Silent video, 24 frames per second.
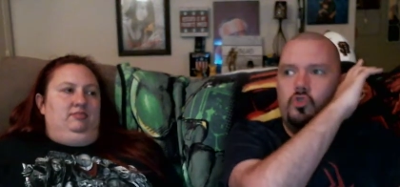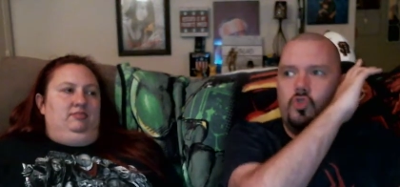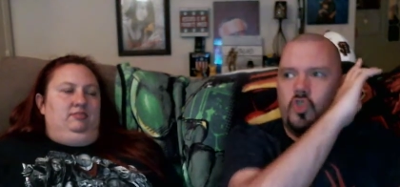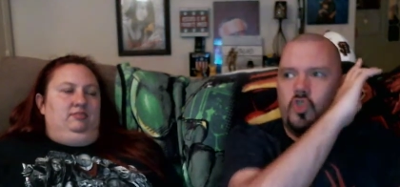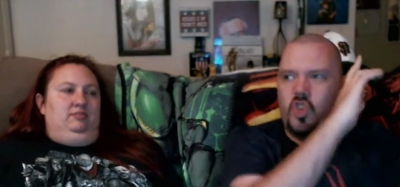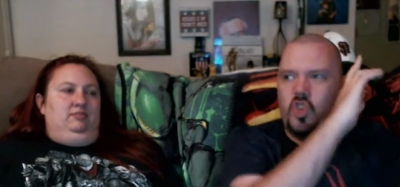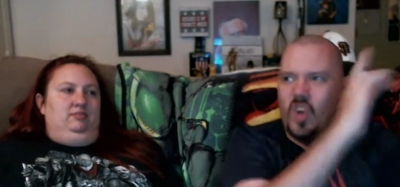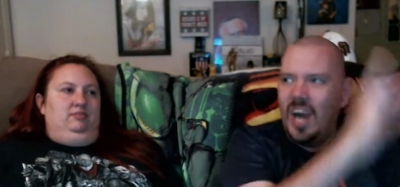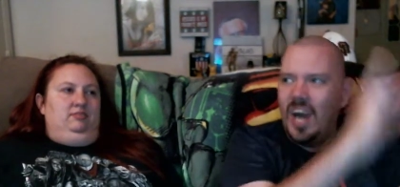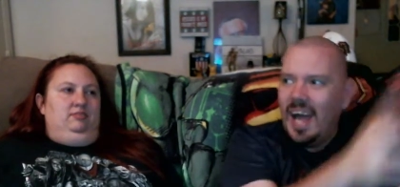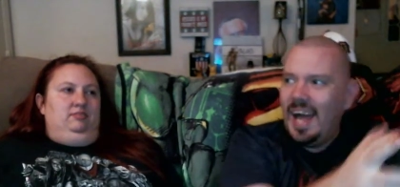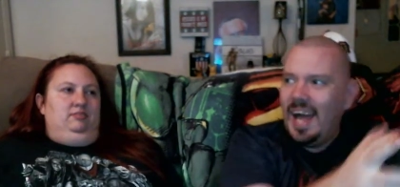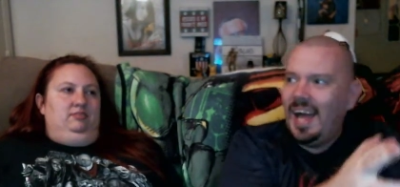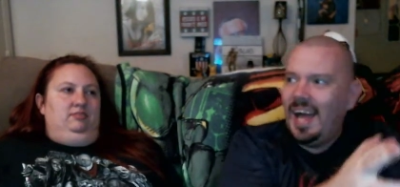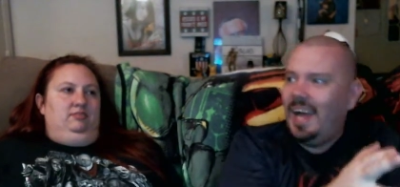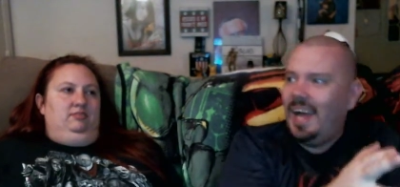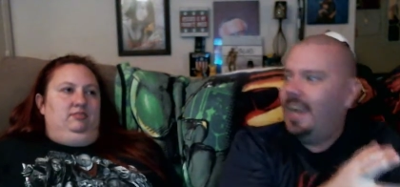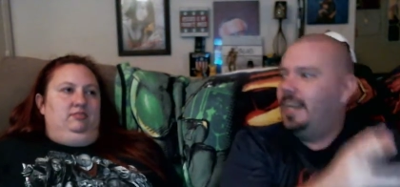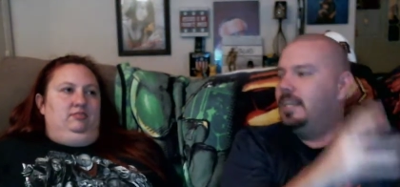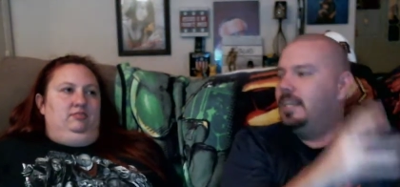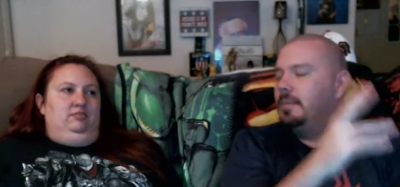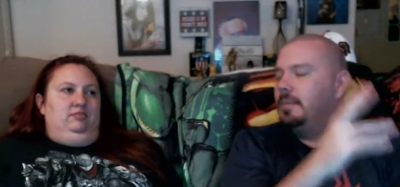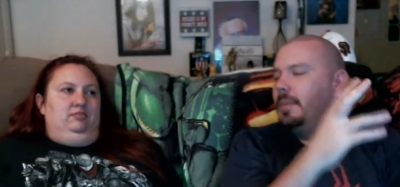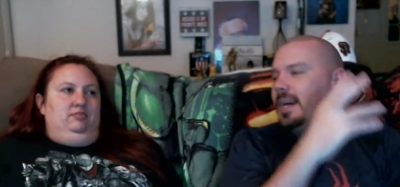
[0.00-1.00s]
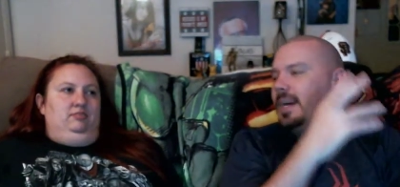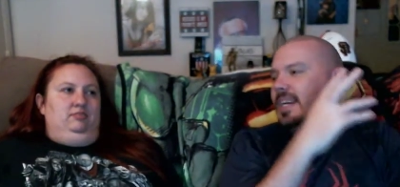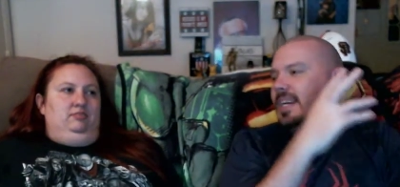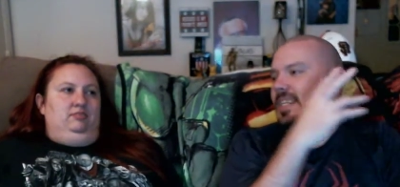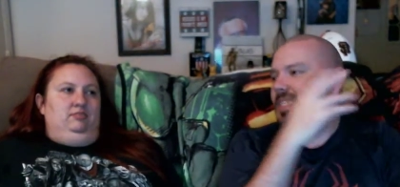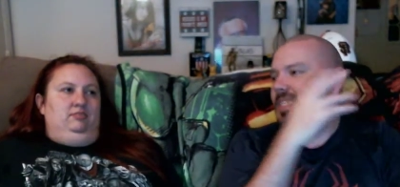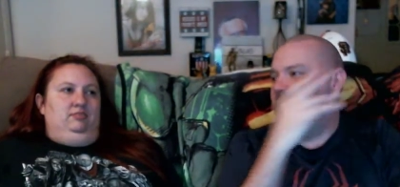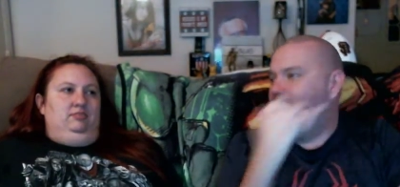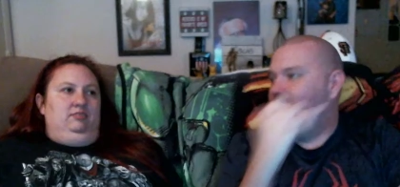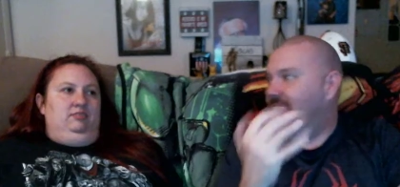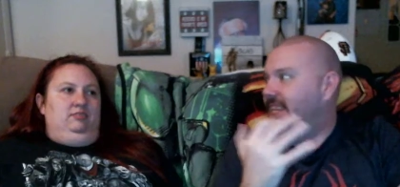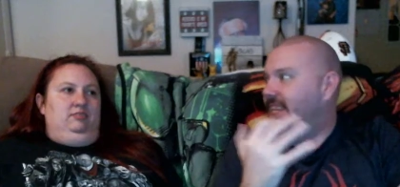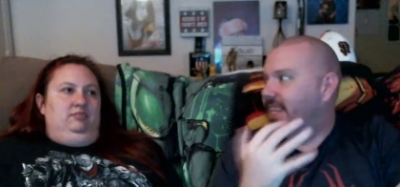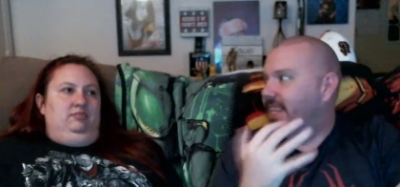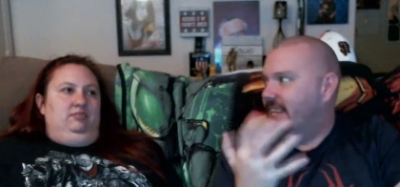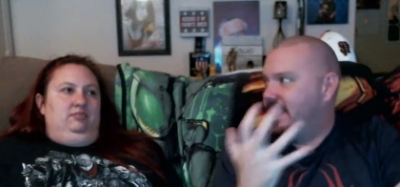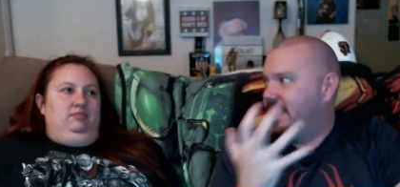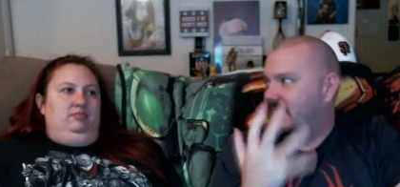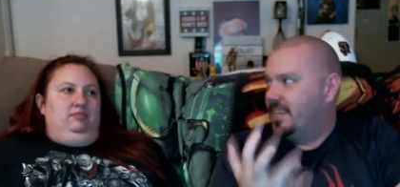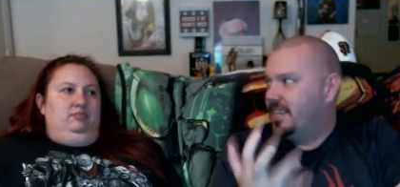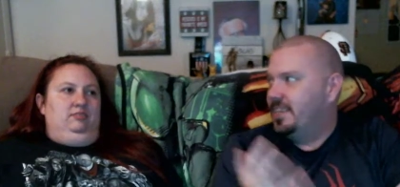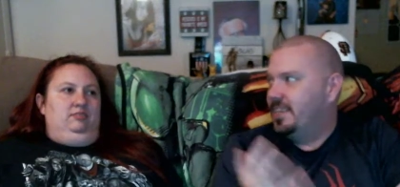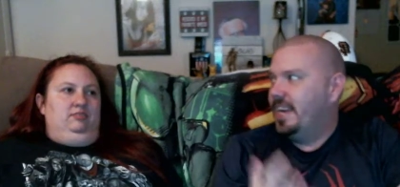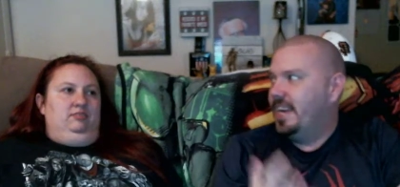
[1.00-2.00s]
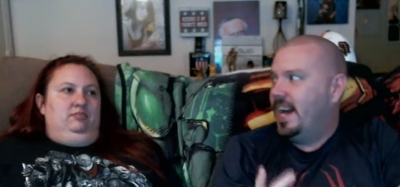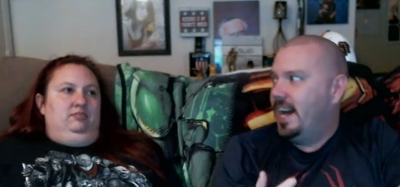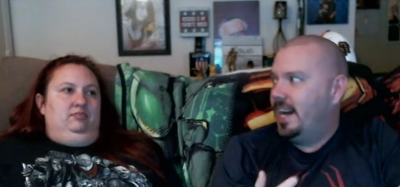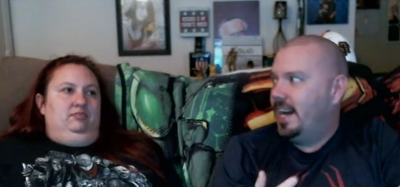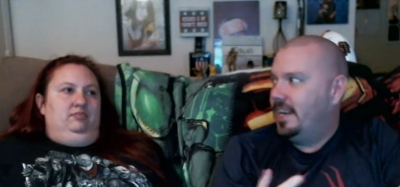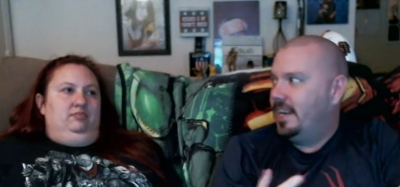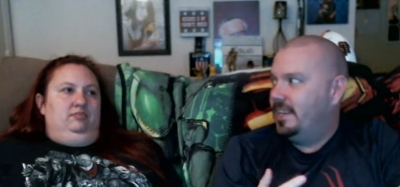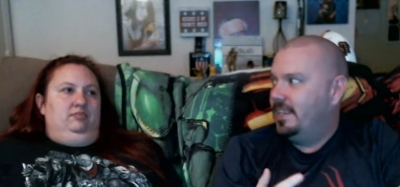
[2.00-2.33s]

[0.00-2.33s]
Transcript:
Speaker 1: trying to make us think that he's going to die.